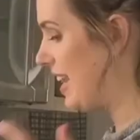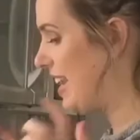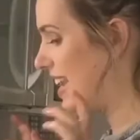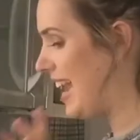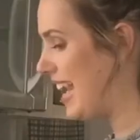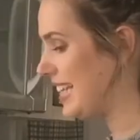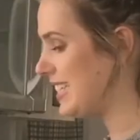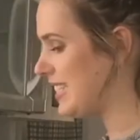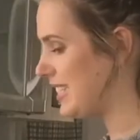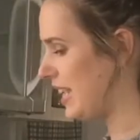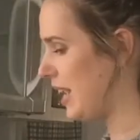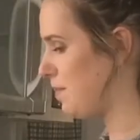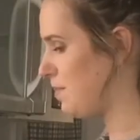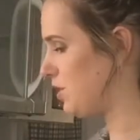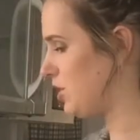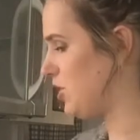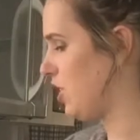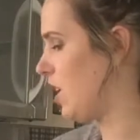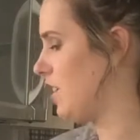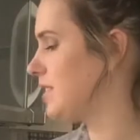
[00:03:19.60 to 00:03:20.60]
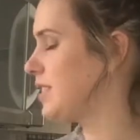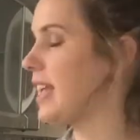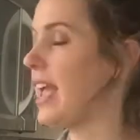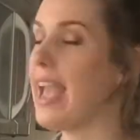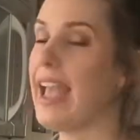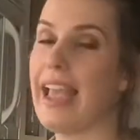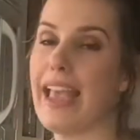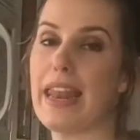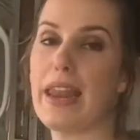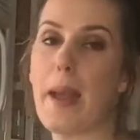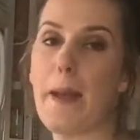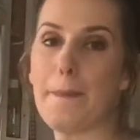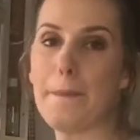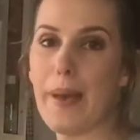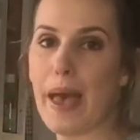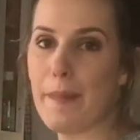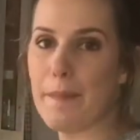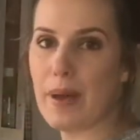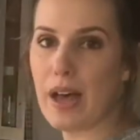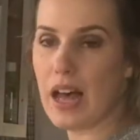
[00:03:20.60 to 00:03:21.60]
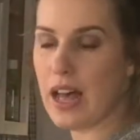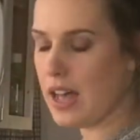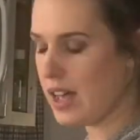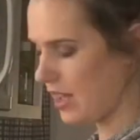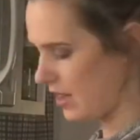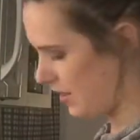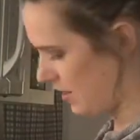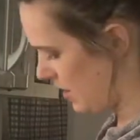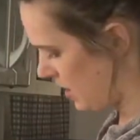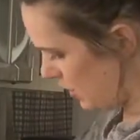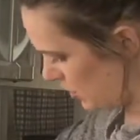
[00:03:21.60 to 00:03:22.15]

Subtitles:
Next step, salt and pepper.